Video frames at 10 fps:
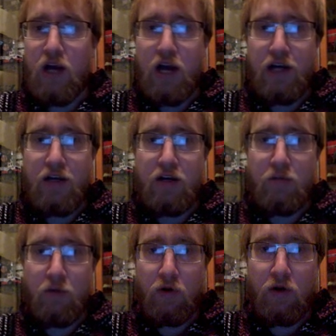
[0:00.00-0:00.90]
high
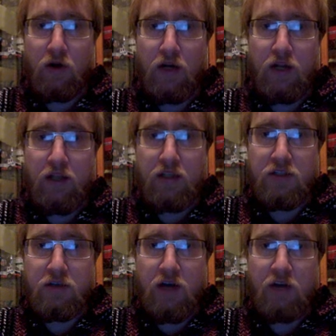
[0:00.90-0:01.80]
number. And then
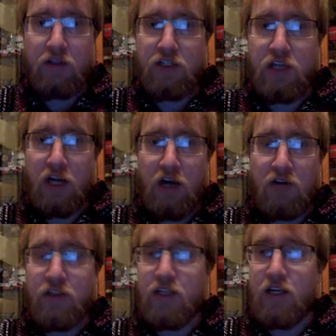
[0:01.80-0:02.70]
so now let's check
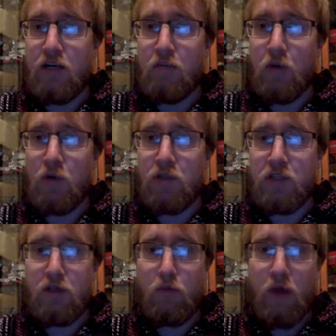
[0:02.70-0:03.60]
out the 10
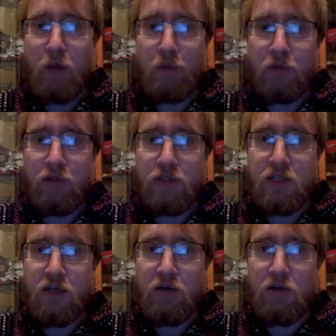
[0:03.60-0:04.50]
most popular
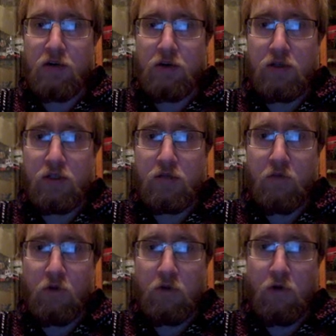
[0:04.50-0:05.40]
senators,
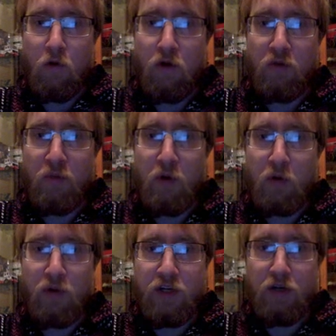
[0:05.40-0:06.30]
fourth quarter polling